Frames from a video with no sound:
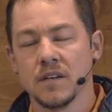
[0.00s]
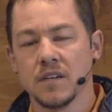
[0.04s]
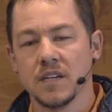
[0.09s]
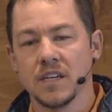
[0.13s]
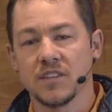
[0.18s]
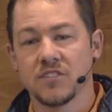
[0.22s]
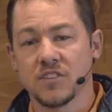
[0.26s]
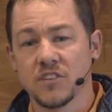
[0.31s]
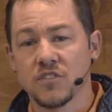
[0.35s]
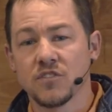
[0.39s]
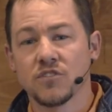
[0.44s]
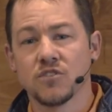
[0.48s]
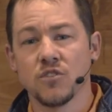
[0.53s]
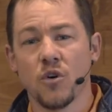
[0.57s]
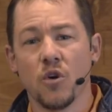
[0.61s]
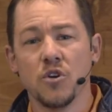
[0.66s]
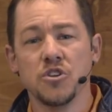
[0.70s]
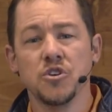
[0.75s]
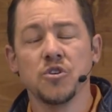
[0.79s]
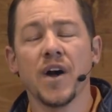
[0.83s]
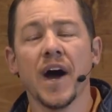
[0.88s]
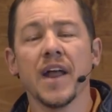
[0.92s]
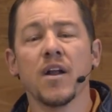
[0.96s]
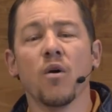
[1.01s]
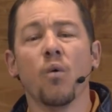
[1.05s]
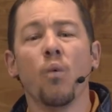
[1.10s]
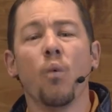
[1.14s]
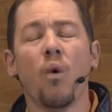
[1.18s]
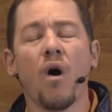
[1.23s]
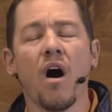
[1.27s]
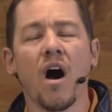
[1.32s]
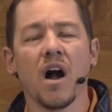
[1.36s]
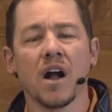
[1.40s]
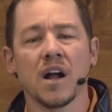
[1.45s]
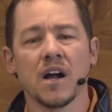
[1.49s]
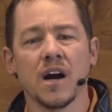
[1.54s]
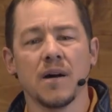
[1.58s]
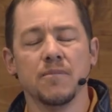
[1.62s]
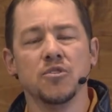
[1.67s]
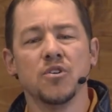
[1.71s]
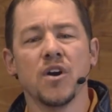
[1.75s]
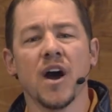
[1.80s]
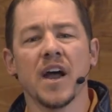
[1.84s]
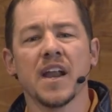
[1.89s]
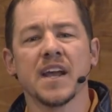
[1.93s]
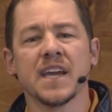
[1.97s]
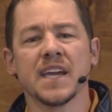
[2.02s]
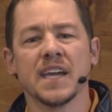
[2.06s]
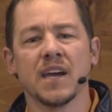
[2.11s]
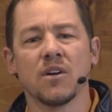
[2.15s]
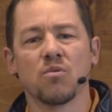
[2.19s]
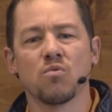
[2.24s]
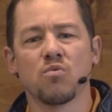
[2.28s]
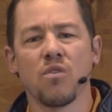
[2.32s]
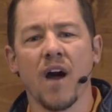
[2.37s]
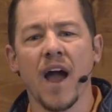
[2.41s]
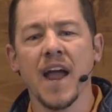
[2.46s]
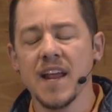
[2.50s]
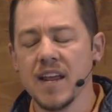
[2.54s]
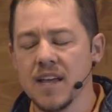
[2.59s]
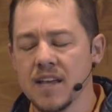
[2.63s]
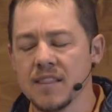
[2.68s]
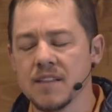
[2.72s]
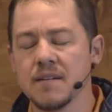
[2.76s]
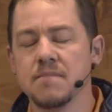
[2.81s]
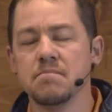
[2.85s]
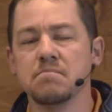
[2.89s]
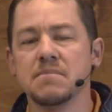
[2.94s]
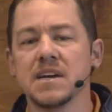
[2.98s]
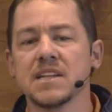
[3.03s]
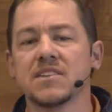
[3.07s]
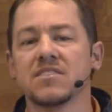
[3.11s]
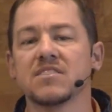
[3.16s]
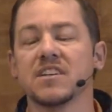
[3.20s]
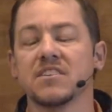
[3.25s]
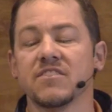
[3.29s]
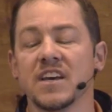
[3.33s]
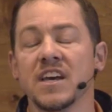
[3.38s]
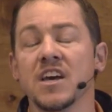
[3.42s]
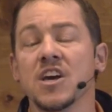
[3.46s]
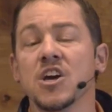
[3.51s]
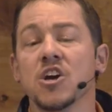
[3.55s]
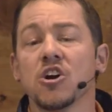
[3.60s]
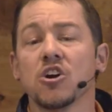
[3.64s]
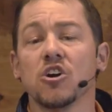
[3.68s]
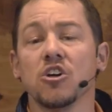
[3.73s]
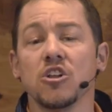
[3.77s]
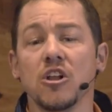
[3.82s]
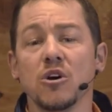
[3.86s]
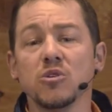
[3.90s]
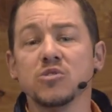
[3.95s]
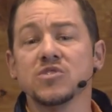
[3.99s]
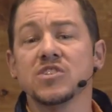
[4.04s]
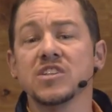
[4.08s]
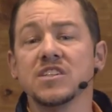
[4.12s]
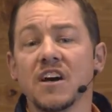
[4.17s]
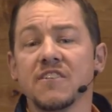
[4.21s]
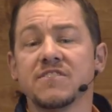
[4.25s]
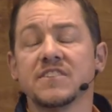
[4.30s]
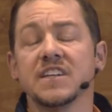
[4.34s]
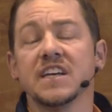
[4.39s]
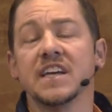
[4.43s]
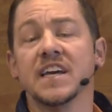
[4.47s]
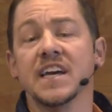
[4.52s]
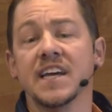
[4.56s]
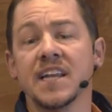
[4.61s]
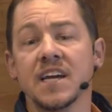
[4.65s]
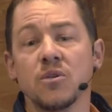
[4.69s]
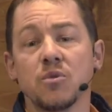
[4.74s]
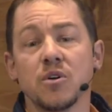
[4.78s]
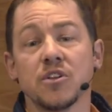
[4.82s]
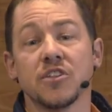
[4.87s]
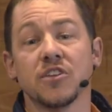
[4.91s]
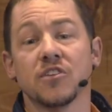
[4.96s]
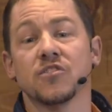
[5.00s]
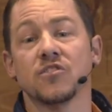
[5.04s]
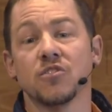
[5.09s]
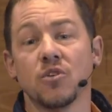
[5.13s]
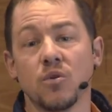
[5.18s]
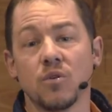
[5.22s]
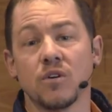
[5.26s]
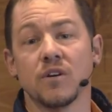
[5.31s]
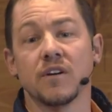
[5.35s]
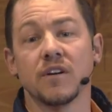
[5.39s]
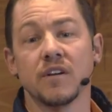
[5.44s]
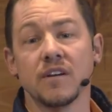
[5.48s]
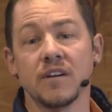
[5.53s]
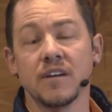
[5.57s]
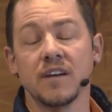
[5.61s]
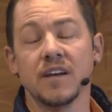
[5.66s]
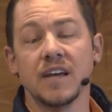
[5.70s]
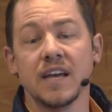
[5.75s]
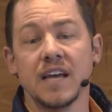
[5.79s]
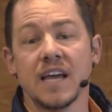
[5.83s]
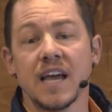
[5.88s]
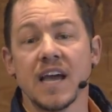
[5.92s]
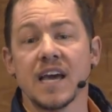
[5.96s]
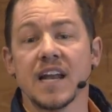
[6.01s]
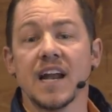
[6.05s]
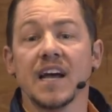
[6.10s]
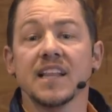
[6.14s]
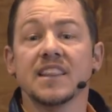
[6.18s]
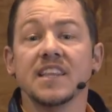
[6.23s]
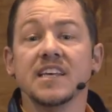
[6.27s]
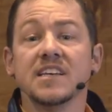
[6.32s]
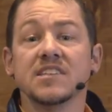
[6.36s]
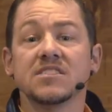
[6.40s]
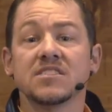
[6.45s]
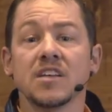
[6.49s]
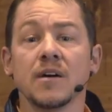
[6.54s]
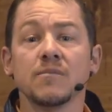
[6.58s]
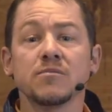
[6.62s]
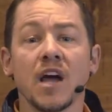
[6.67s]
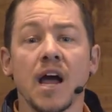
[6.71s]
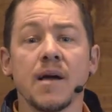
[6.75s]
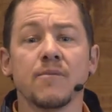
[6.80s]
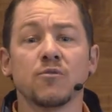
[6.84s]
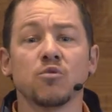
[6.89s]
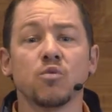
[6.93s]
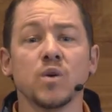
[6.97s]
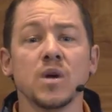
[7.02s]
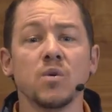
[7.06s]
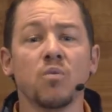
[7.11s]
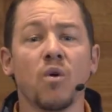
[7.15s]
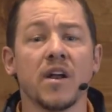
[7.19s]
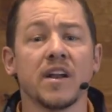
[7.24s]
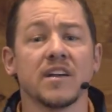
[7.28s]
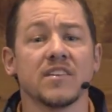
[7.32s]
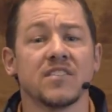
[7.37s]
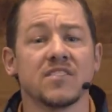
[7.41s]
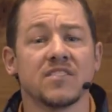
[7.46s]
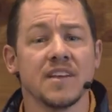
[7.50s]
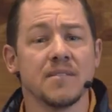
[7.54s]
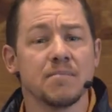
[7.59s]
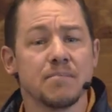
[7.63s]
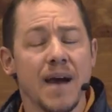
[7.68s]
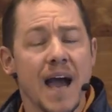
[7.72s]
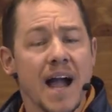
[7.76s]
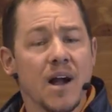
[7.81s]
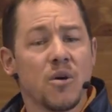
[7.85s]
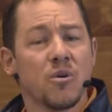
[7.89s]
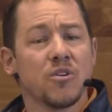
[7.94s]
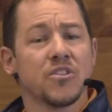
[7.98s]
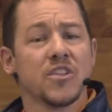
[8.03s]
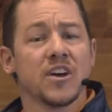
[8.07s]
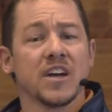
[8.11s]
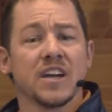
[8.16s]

It's a sword. You got to walk up. You got to get right in the midst of it, close enough to hit it with a sword. And I think sometimes we want to sit back with